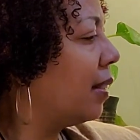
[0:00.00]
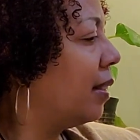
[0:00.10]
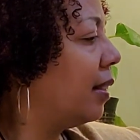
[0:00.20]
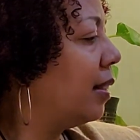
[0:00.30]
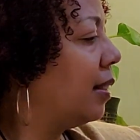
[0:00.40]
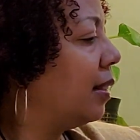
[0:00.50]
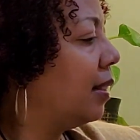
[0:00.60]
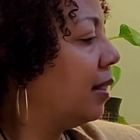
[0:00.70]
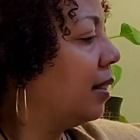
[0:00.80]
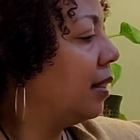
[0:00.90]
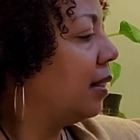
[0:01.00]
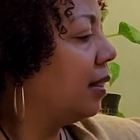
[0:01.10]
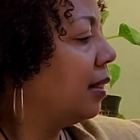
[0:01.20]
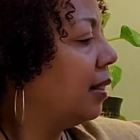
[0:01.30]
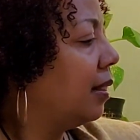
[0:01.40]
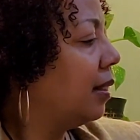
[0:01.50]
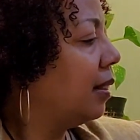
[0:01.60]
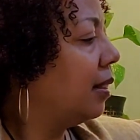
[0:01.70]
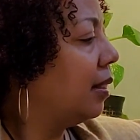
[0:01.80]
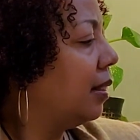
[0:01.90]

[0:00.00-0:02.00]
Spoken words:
Nothing is said.